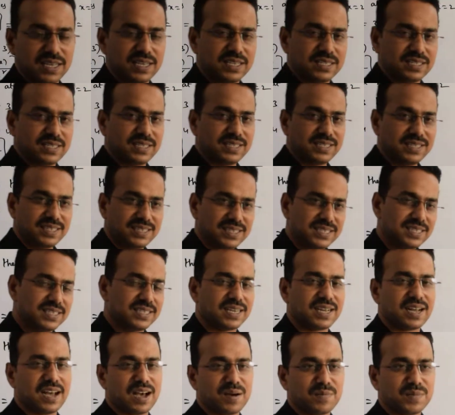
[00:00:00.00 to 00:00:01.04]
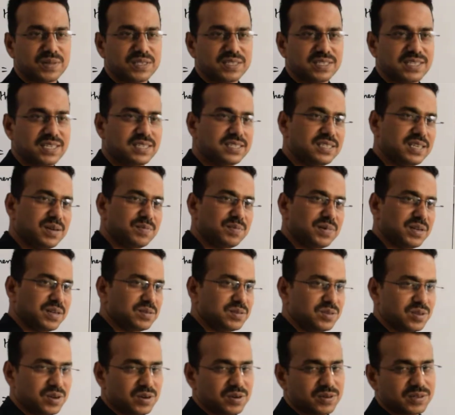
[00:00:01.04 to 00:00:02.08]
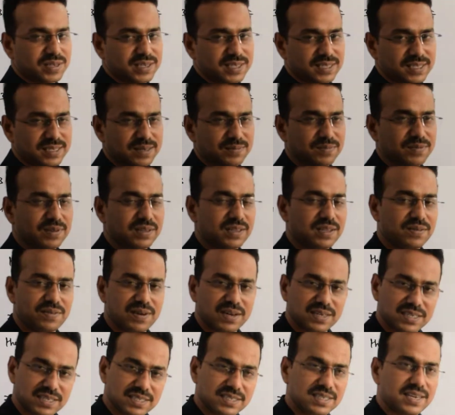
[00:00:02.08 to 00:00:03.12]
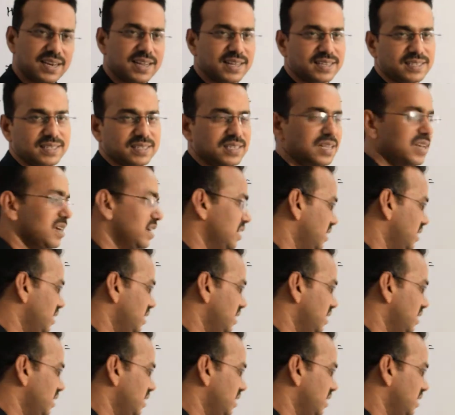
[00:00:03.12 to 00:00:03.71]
See, this is a common sense. Sometimes you have to guess the functions like this.